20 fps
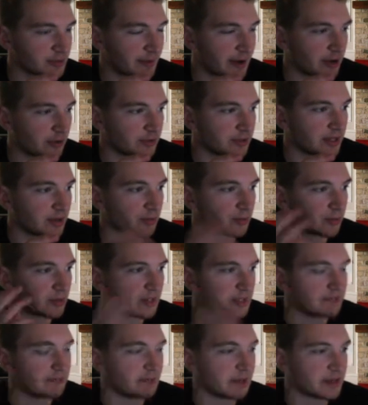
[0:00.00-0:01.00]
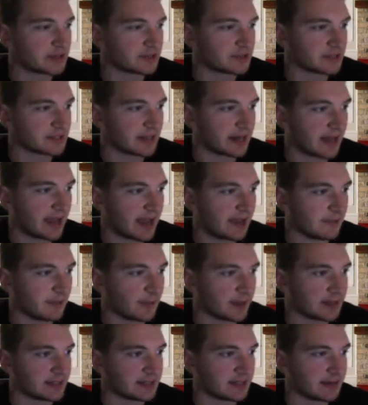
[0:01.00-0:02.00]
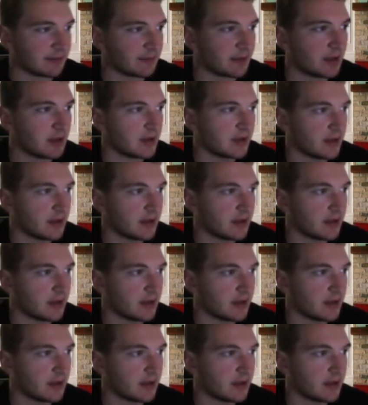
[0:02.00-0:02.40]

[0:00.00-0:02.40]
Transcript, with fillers: are my only relief pitchers that I have on my team.